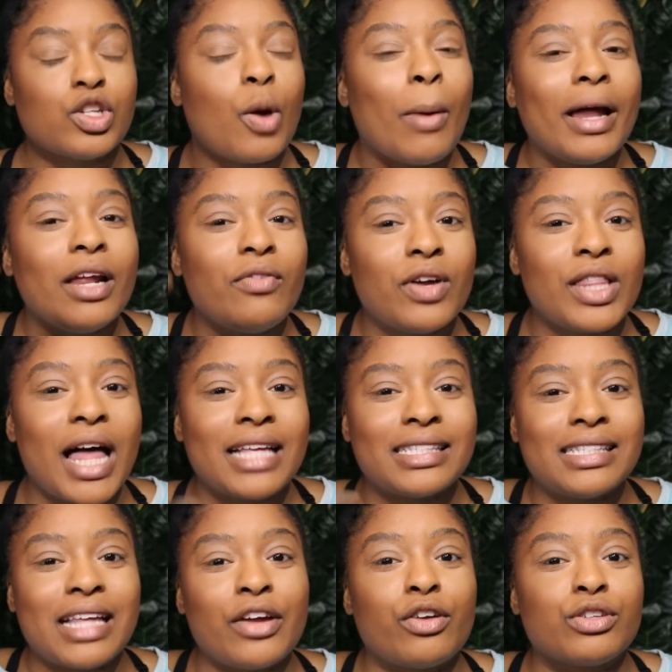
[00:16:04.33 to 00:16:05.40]
Nobody
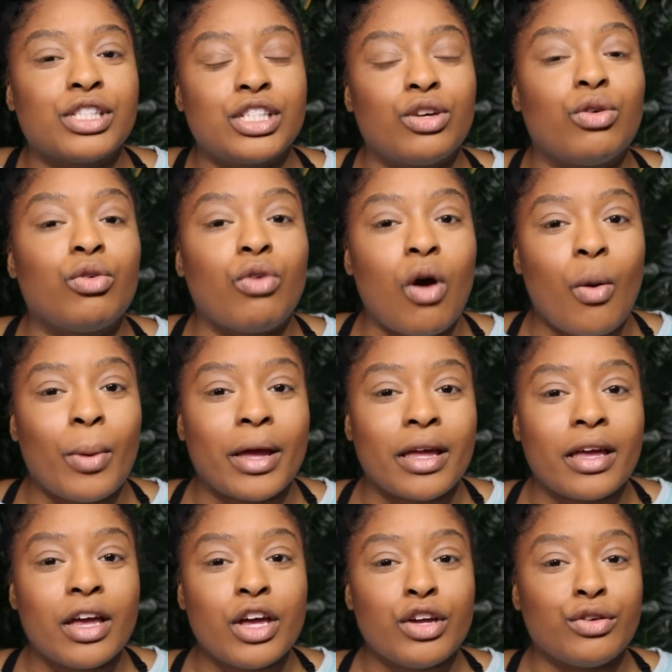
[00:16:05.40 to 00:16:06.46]
realizes that you're still growing,
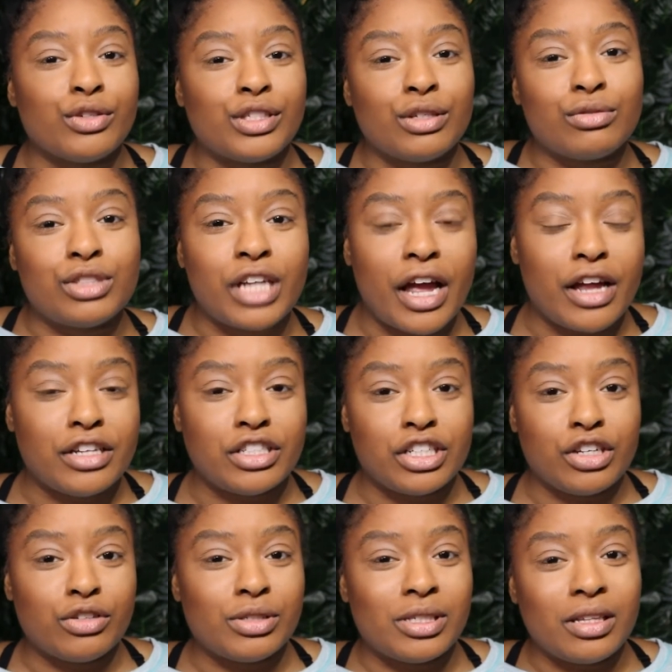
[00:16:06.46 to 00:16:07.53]
you're still
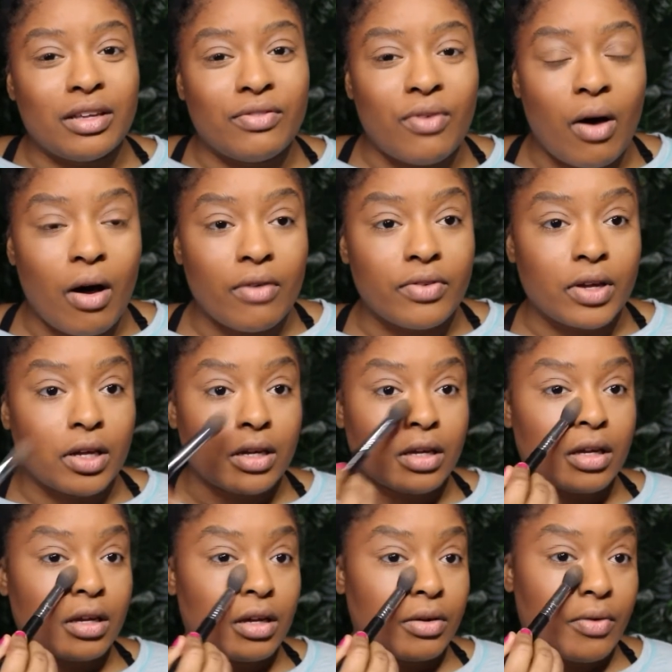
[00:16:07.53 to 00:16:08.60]
changing, you're still evolving,
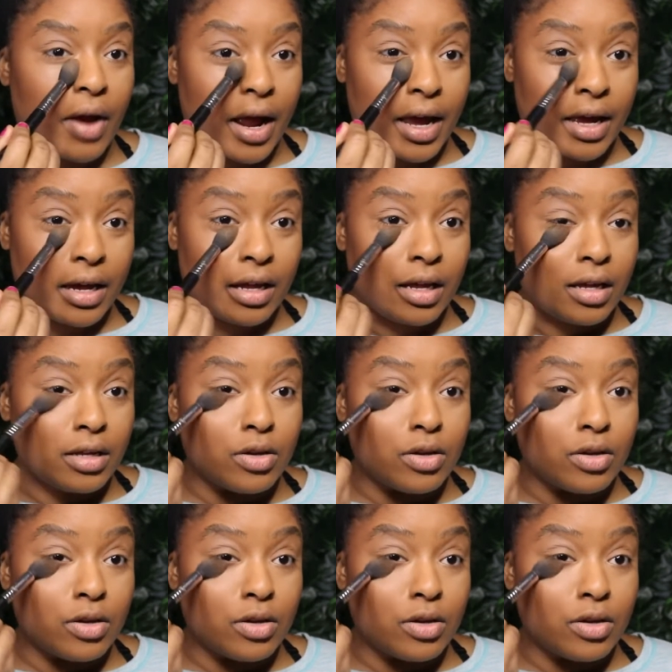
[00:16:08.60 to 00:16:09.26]
right?